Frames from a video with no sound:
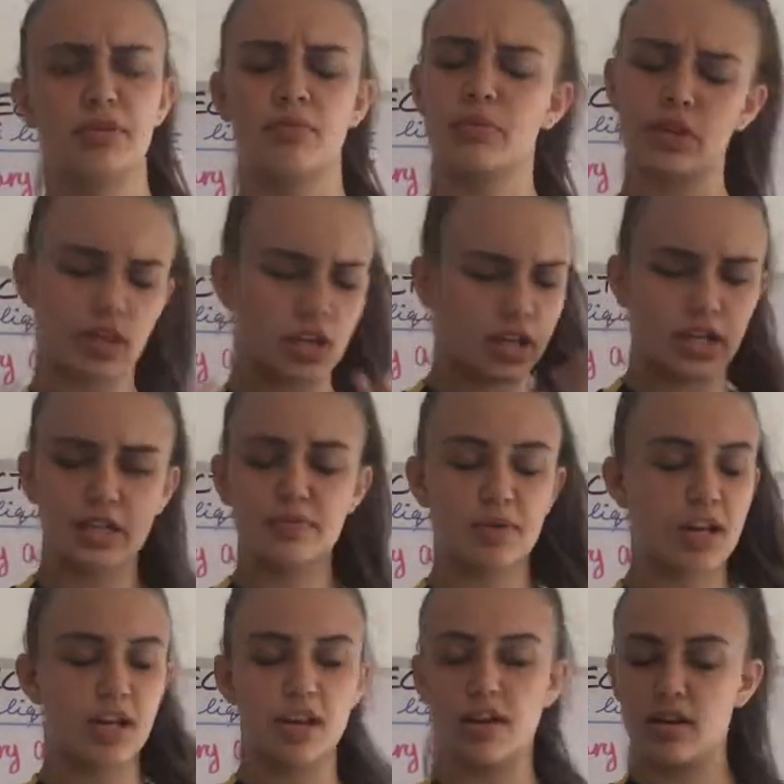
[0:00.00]
but we're going to
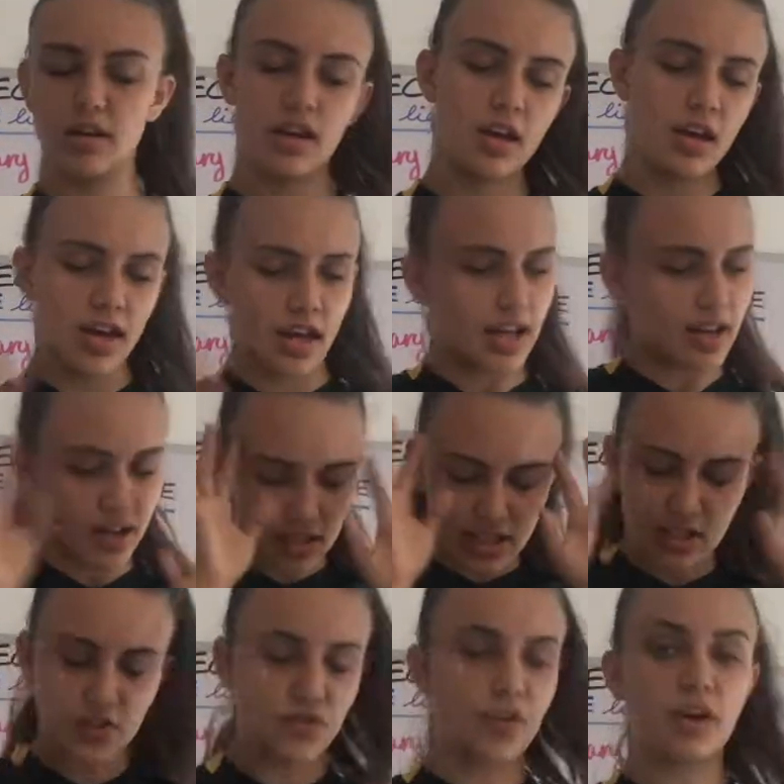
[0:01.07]
explain and
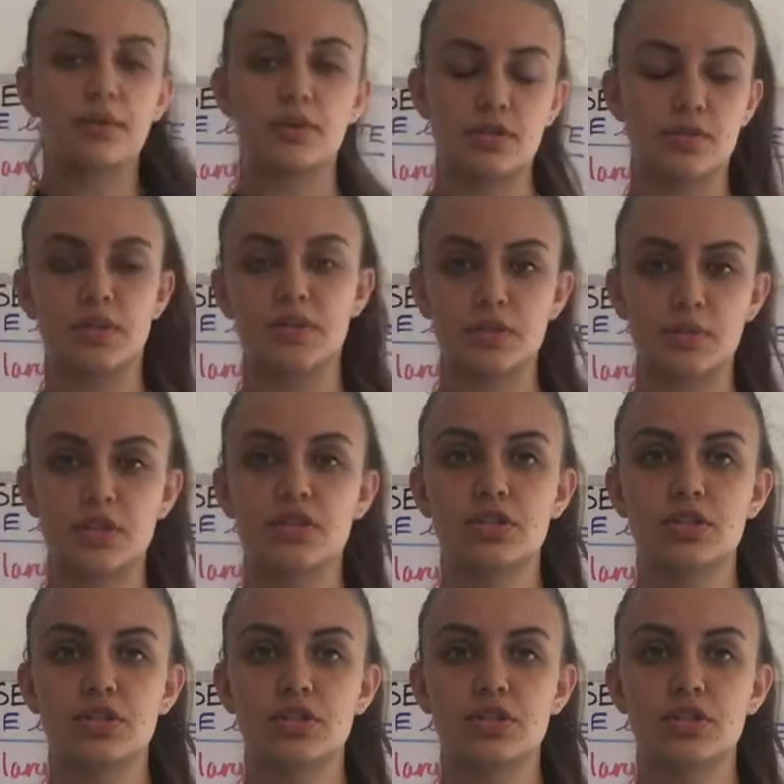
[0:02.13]
identify which one is which.